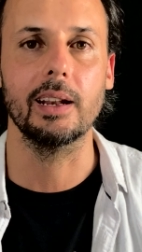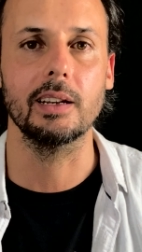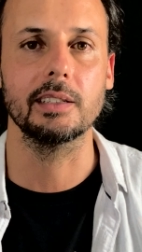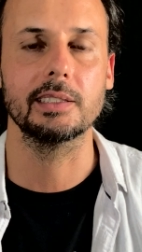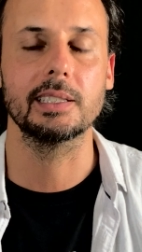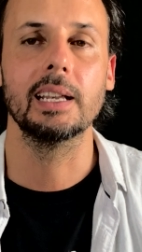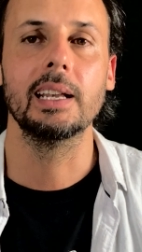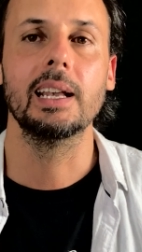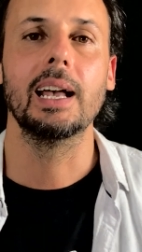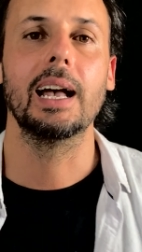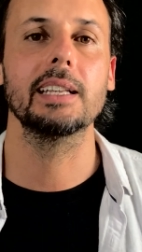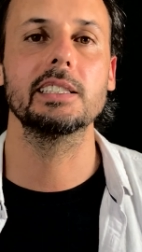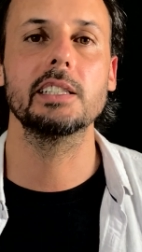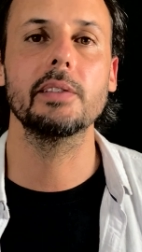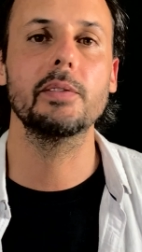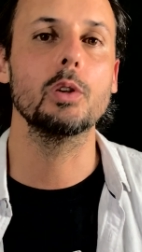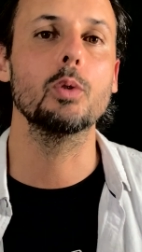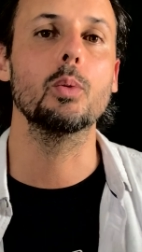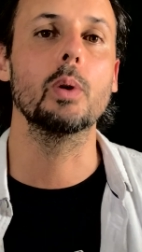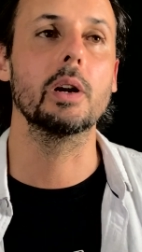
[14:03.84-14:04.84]
else, as
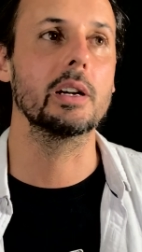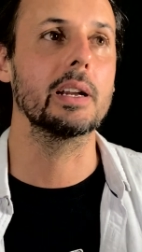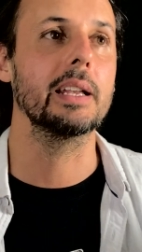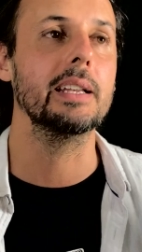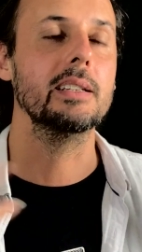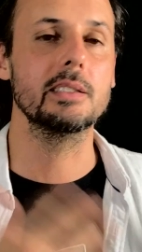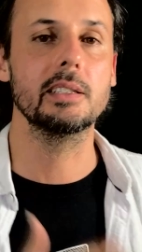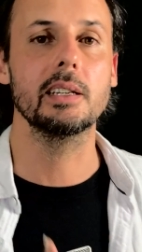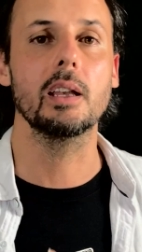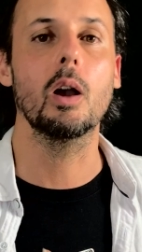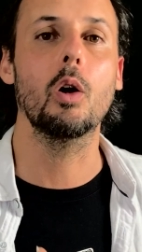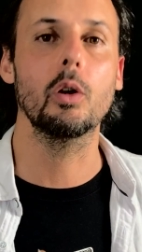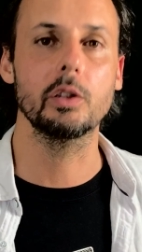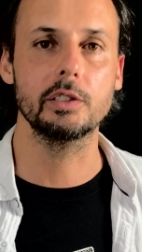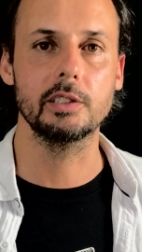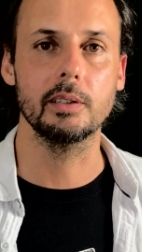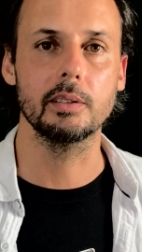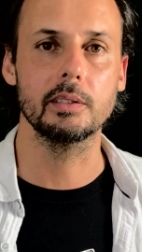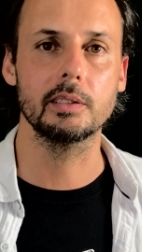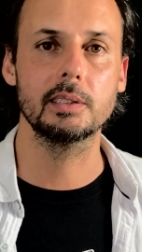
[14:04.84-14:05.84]
if you were in the
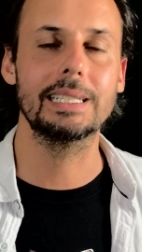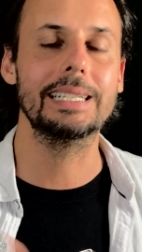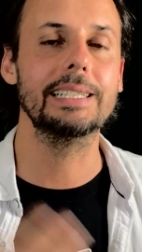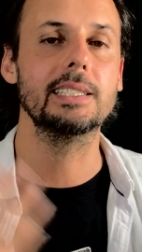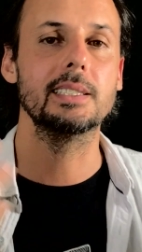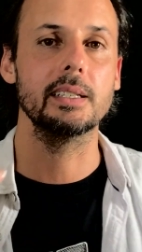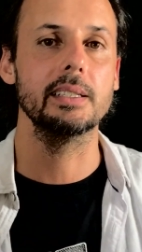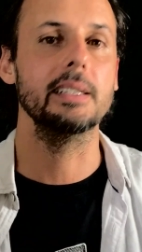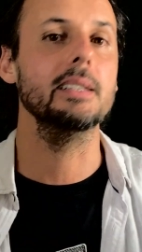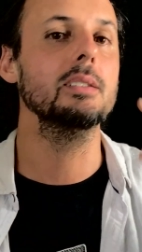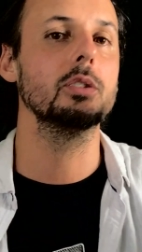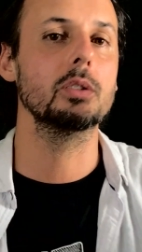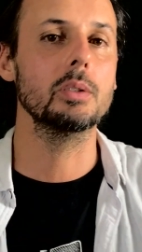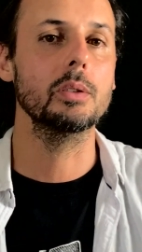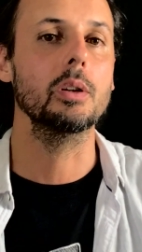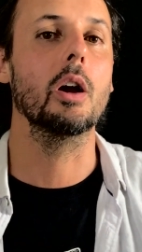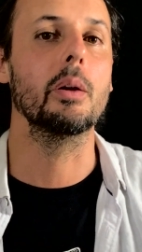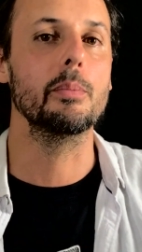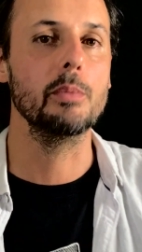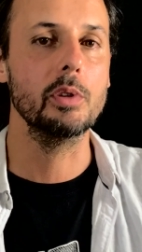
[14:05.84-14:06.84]
audience listening
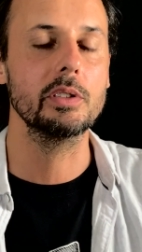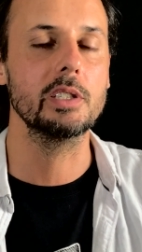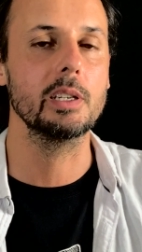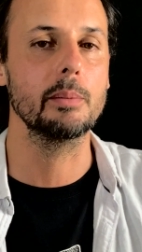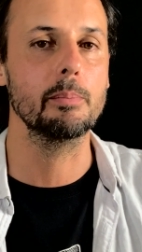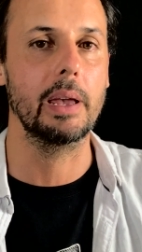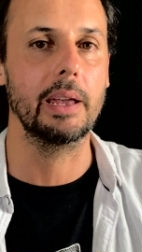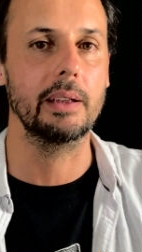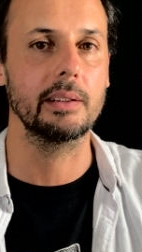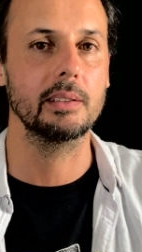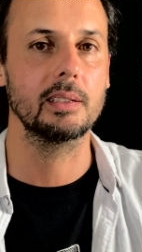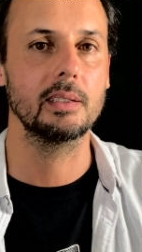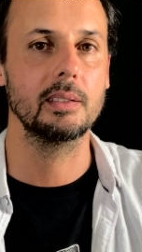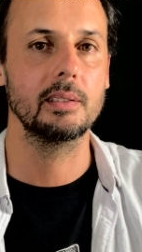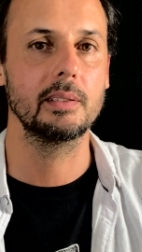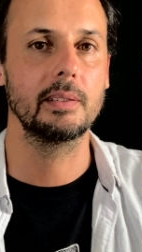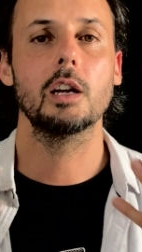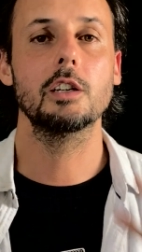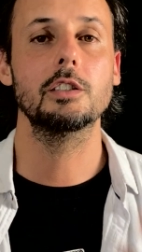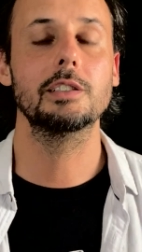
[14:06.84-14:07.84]
to a music band.
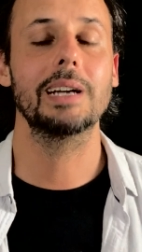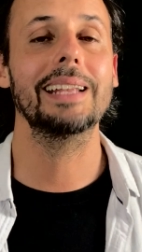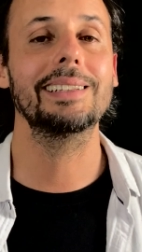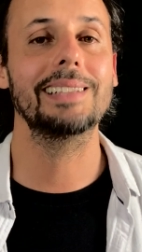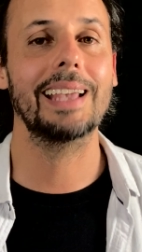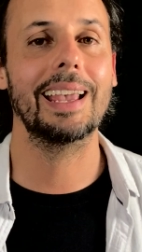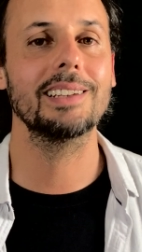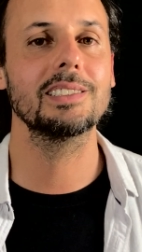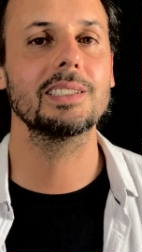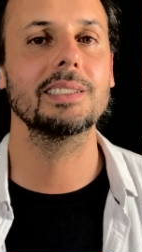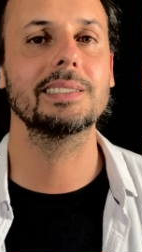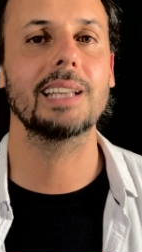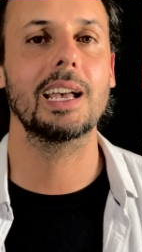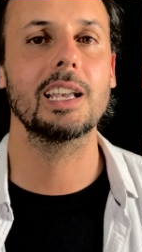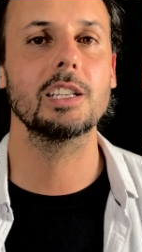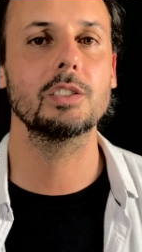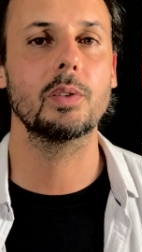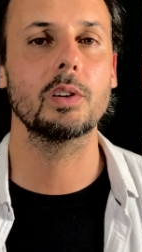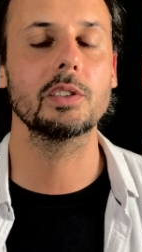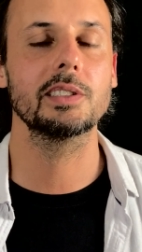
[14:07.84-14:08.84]
A great
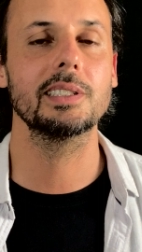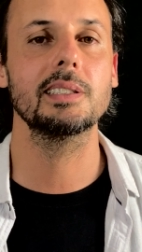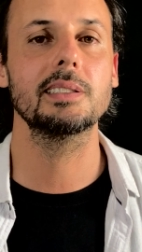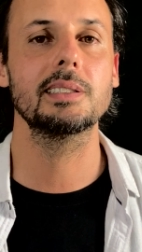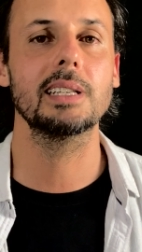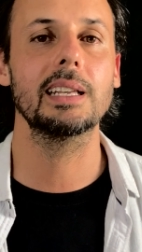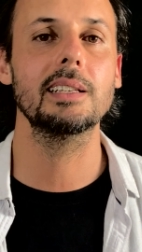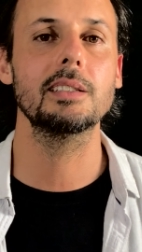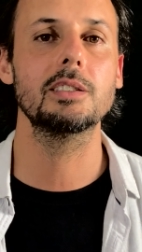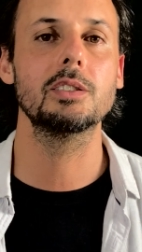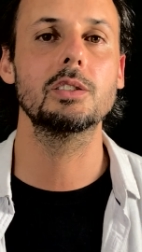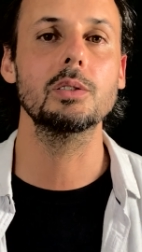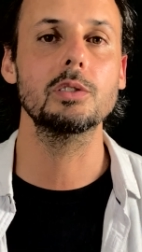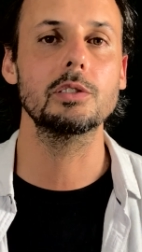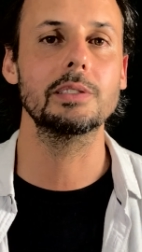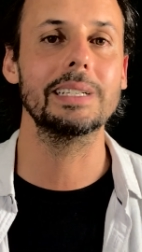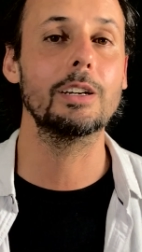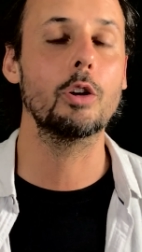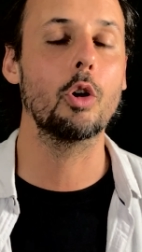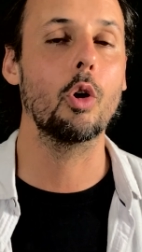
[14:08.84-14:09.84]
exercise for this is to
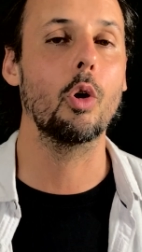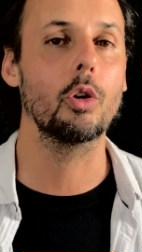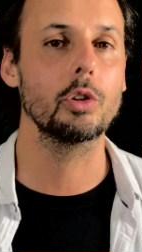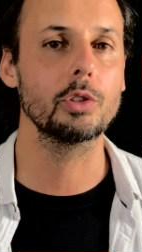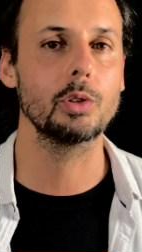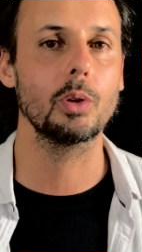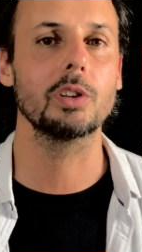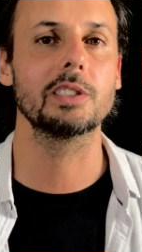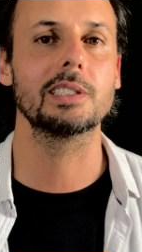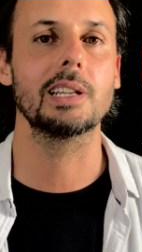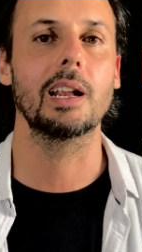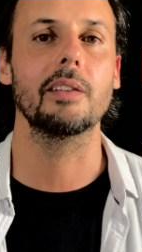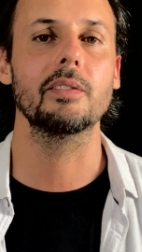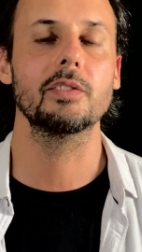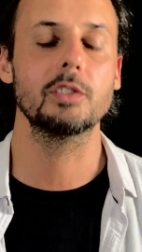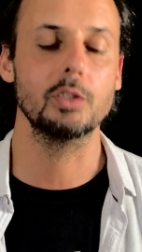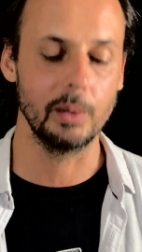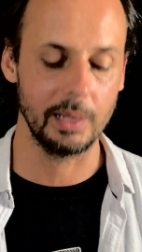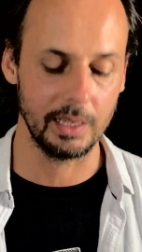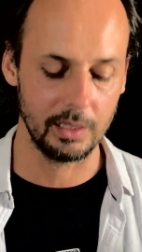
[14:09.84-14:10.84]
record
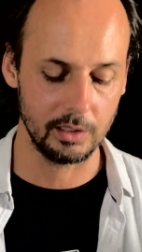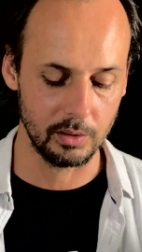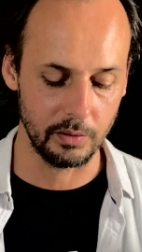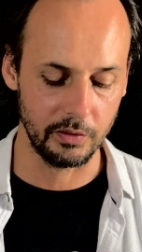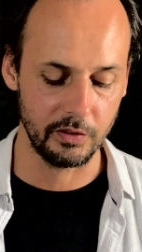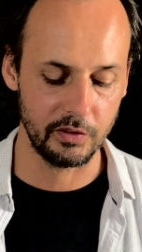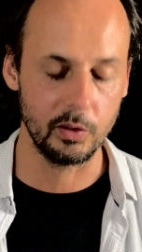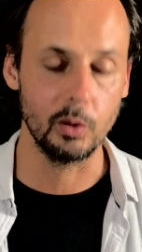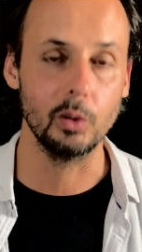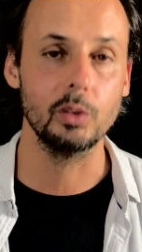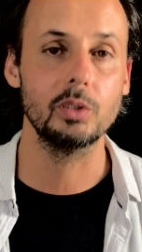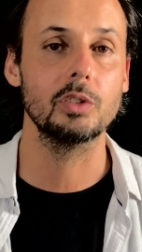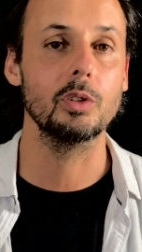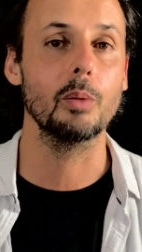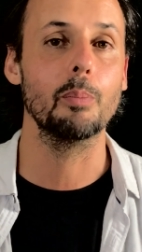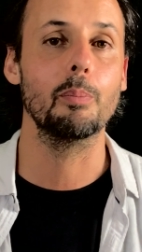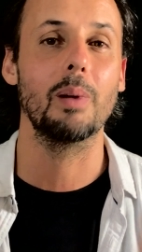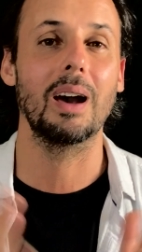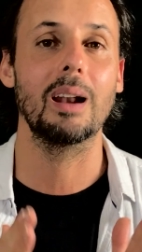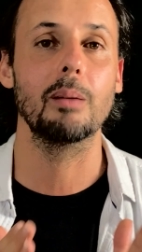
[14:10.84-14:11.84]
yourself doing the foot, the
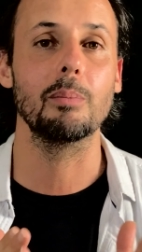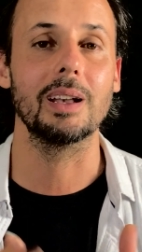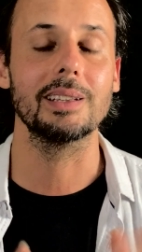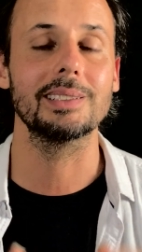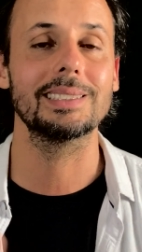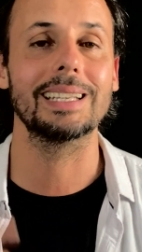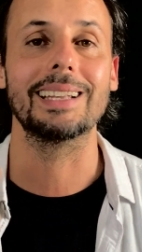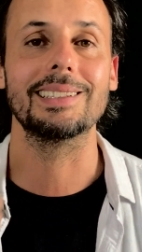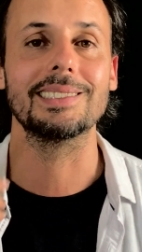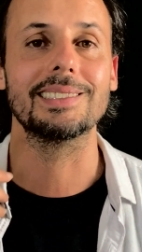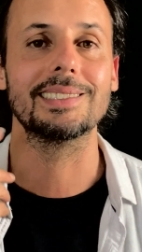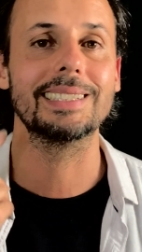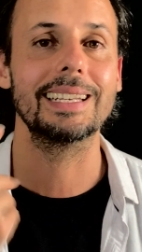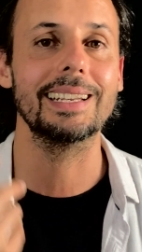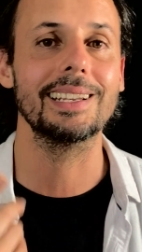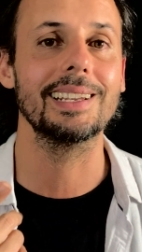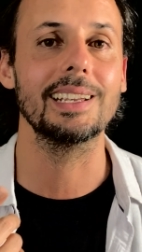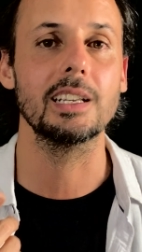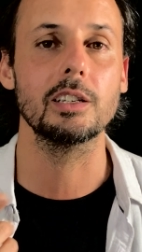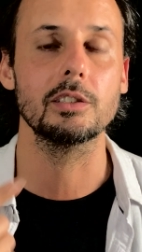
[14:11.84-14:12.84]
palmas, and
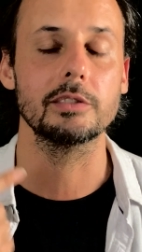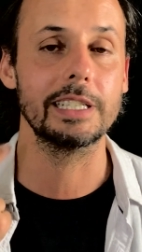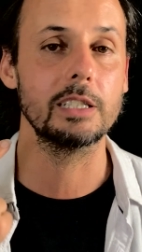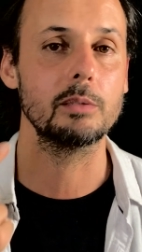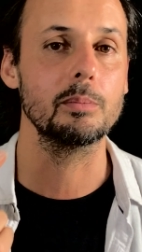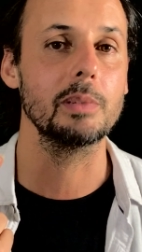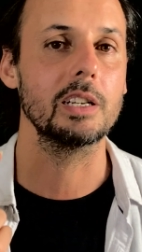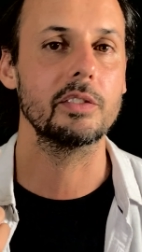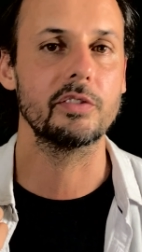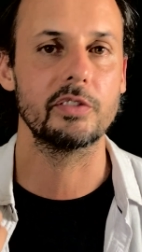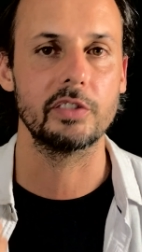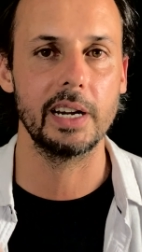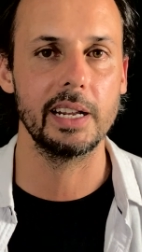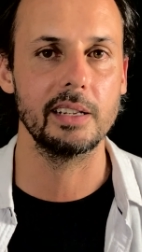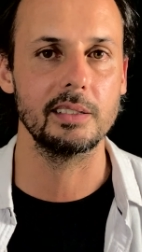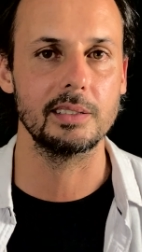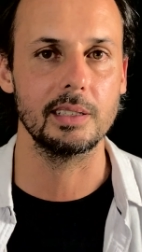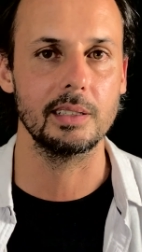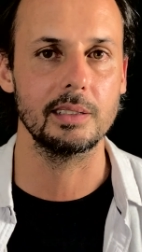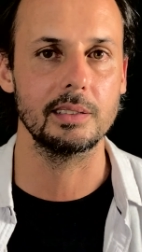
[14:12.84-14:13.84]
singing rhythmic
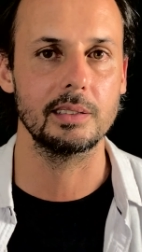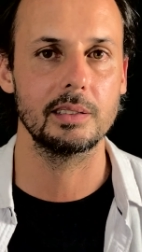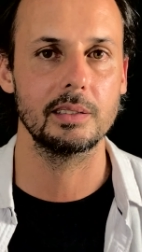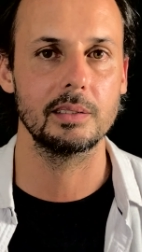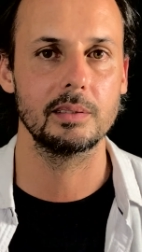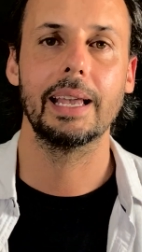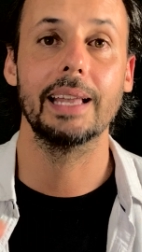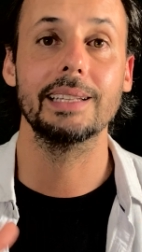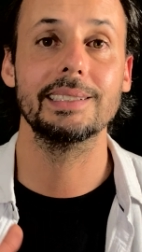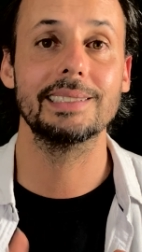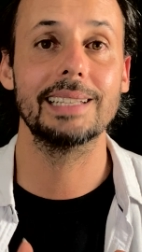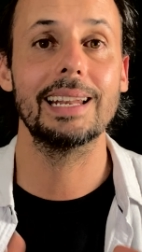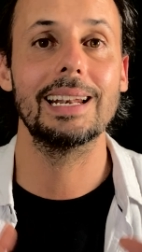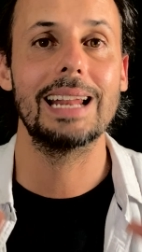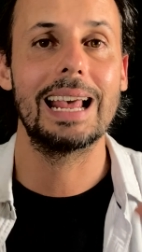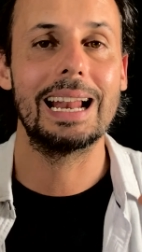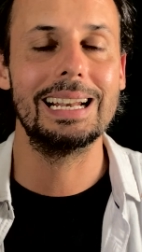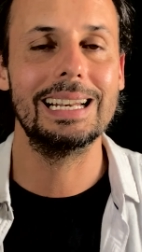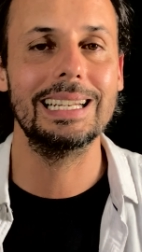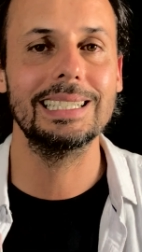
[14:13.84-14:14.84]
phrases, and
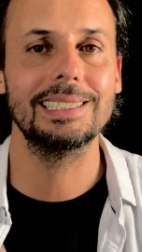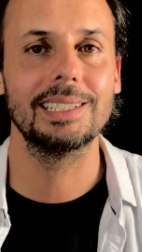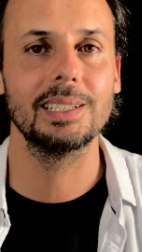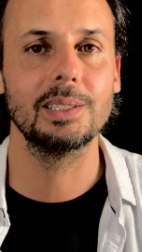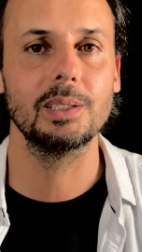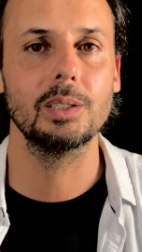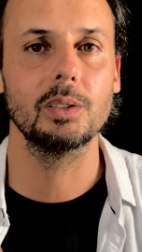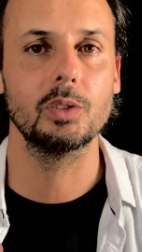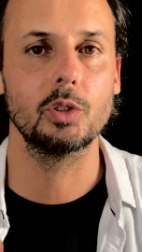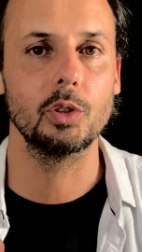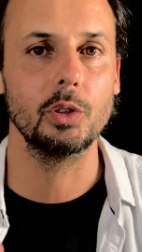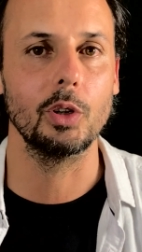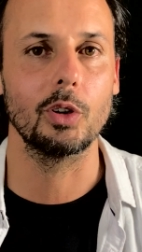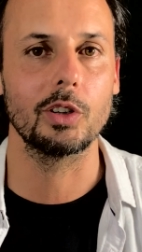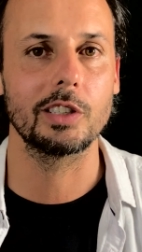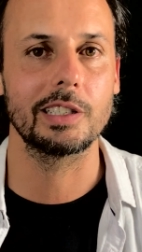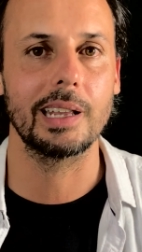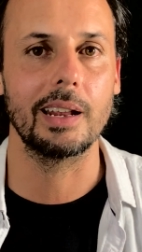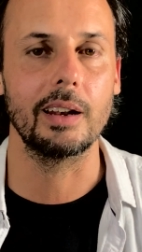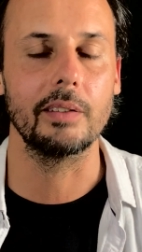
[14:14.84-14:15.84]
then listen to
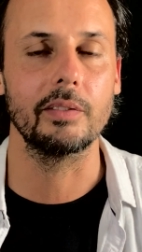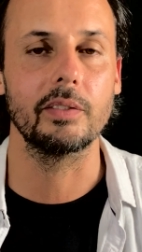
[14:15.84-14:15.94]
yourself.